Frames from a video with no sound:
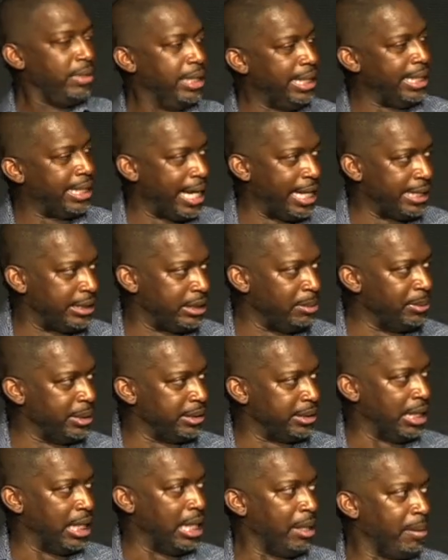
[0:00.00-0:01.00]
EKG
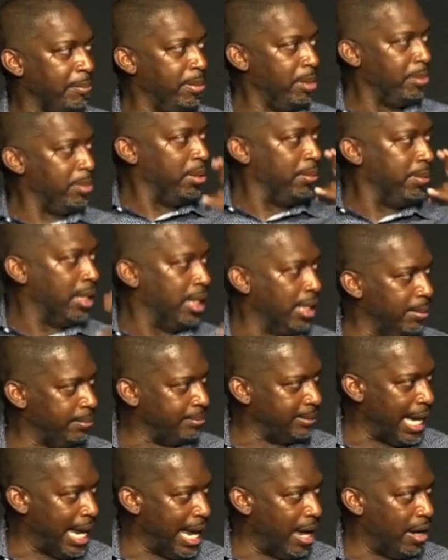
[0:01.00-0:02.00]
machine, boop, boop, up,
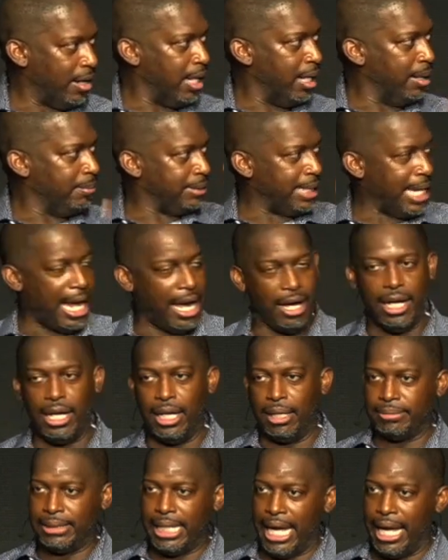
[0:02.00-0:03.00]
down, up, down,
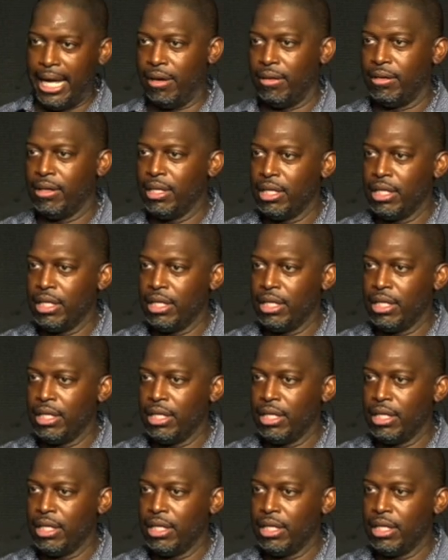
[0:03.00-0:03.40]
up, down.